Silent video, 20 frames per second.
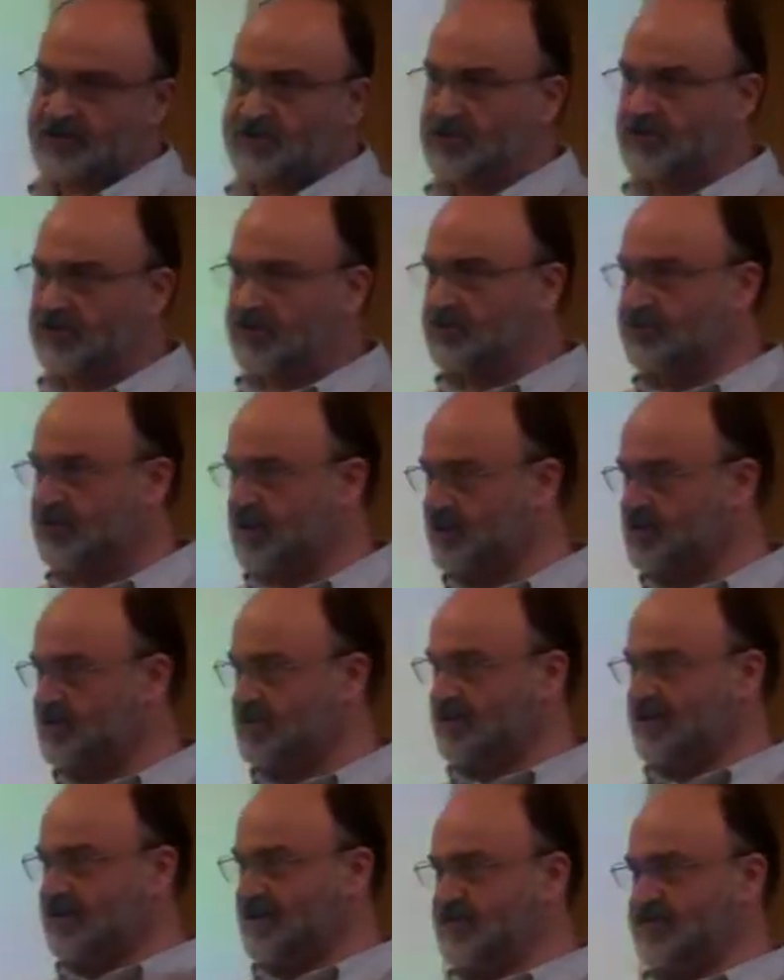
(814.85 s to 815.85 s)
so you could
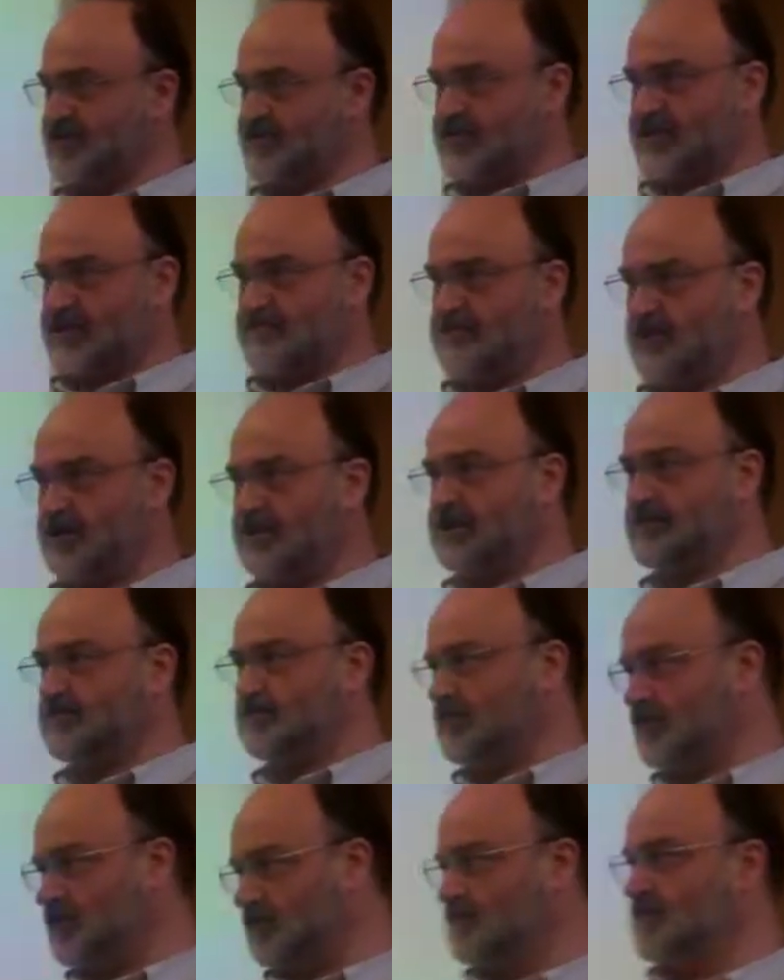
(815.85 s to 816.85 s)
actually listen to
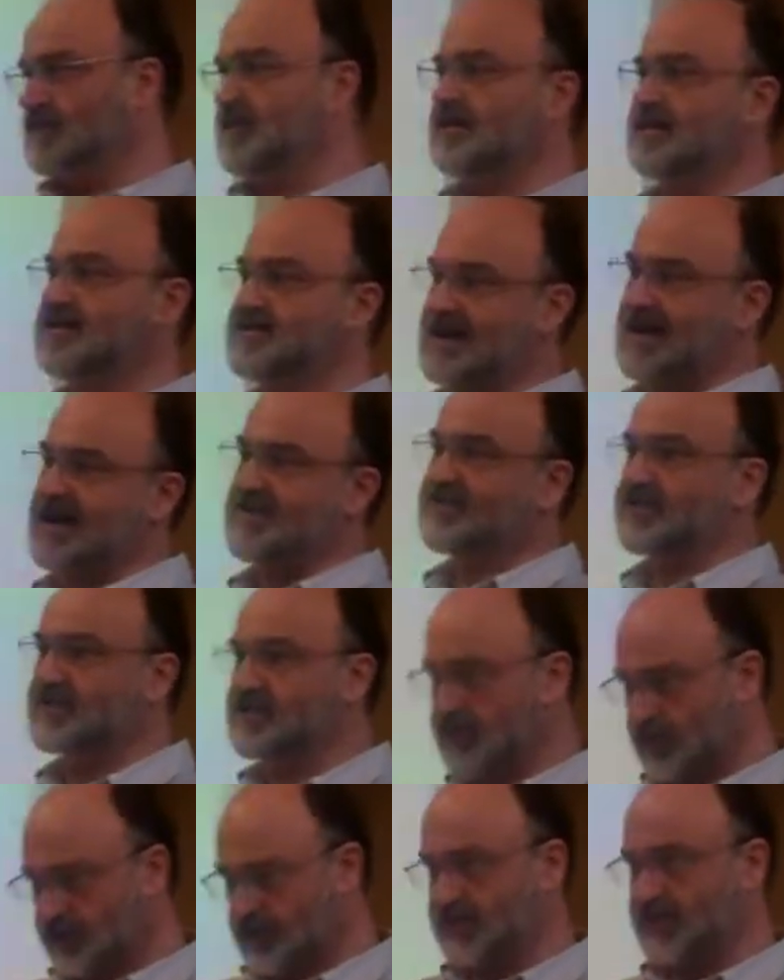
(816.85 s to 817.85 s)
multiple sound
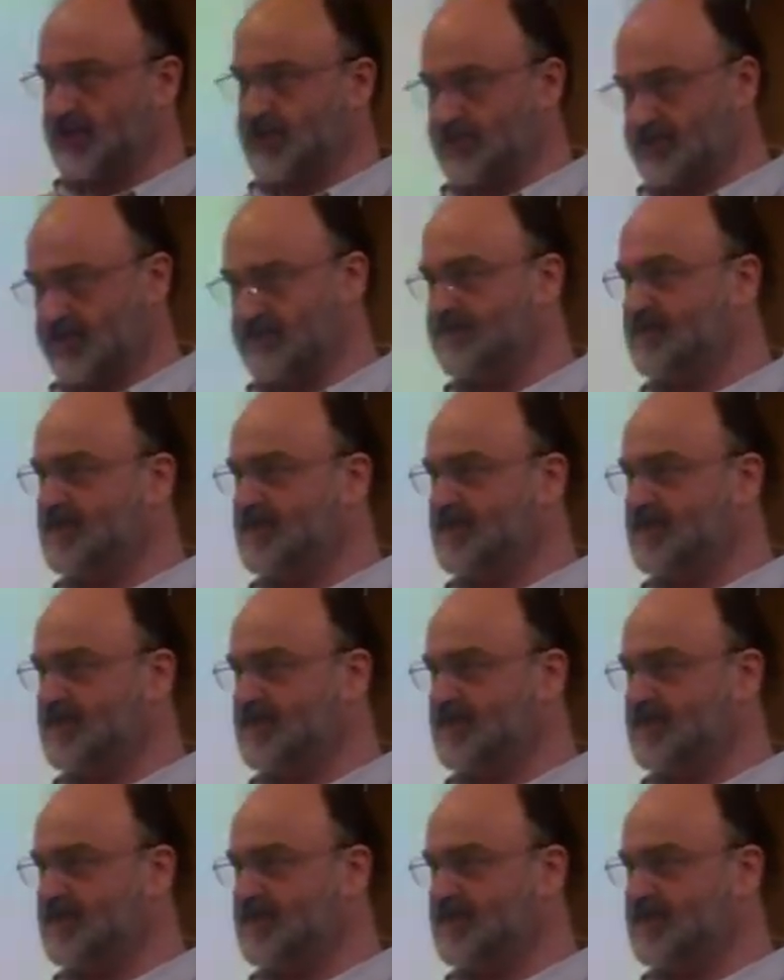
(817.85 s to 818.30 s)
sources.